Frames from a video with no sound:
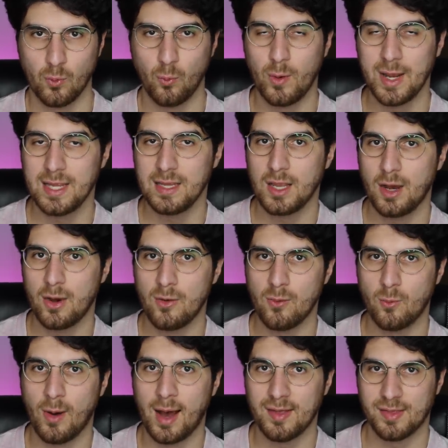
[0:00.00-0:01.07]
We know
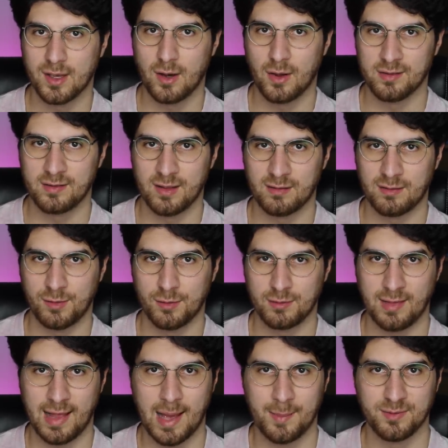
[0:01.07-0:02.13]
why the contents of
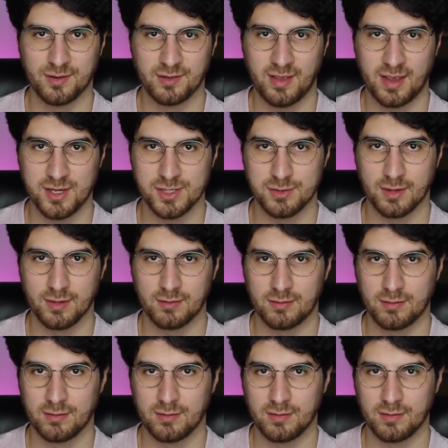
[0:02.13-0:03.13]
those labs are dangerous.